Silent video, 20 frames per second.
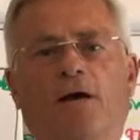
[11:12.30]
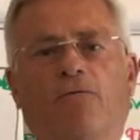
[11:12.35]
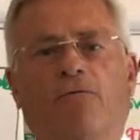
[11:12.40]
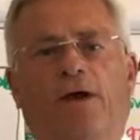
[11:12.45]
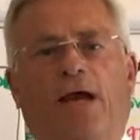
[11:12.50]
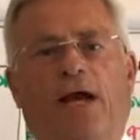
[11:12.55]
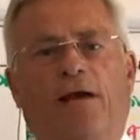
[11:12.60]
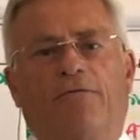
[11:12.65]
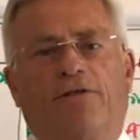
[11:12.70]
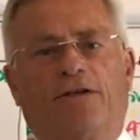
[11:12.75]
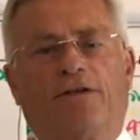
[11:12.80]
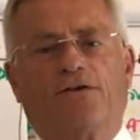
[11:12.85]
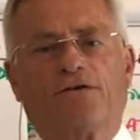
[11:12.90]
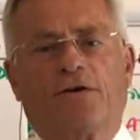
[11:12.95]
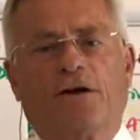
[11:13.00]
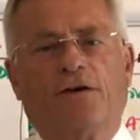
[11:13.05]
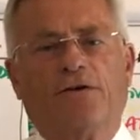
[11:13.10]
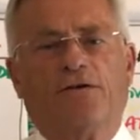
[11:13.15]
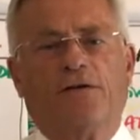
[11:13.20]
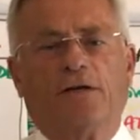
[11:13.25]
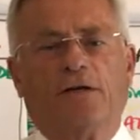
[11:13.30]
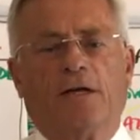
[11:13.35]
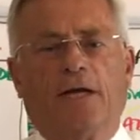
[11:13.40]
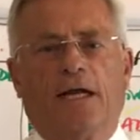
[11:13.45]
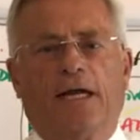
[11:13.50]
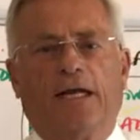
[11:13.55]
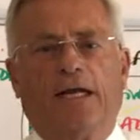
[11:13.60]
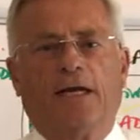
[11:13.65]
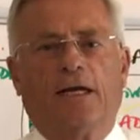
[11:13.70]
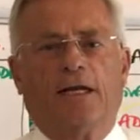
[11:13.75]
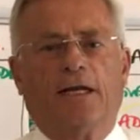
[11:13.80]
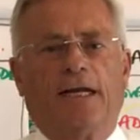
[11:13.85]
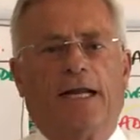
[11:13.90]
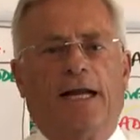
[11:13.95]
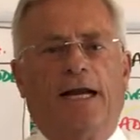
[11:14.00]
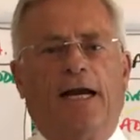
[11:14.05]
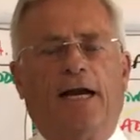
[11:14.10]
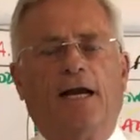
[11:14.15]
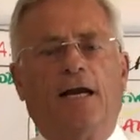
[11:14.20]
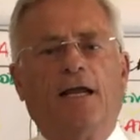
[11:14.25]
We have a discussion here and
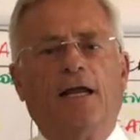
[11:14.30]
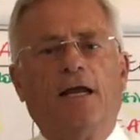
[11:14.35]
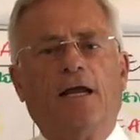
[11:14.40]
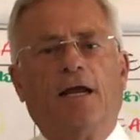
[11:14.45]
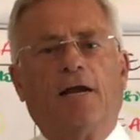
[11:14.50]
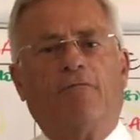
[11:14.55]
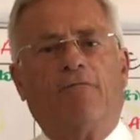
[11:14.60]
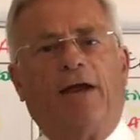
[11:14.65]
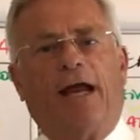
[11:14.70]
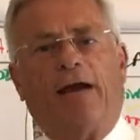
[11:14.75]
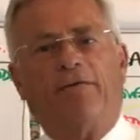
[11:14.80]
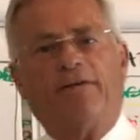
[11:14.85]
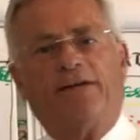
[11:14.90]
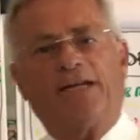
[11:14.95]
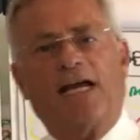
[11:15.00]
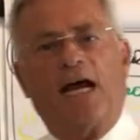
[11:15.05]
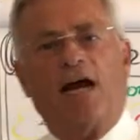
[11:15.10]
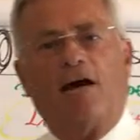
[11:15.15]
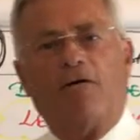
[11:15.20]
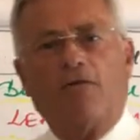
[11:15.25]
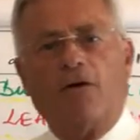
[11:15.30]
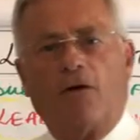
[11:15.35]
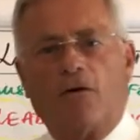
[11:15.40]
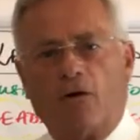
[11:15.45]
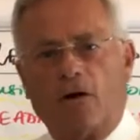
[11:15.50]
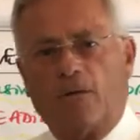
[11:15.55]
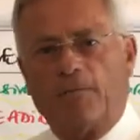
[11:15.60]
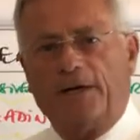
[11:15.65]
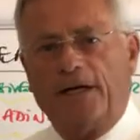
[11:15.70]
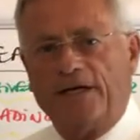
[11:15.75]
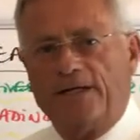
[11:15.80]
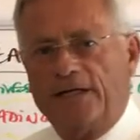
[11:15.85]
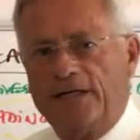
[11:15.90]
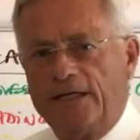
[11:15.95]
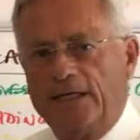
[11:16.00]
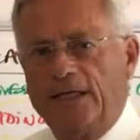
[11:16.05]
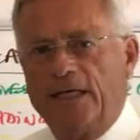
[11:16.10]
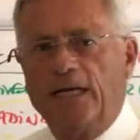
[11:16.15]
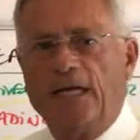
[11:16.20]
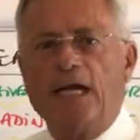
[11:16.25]
there. We have a town hall
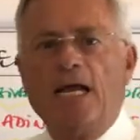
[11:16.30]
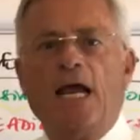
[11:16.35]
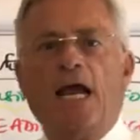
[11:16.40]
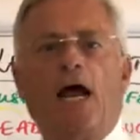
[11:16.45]
meeting.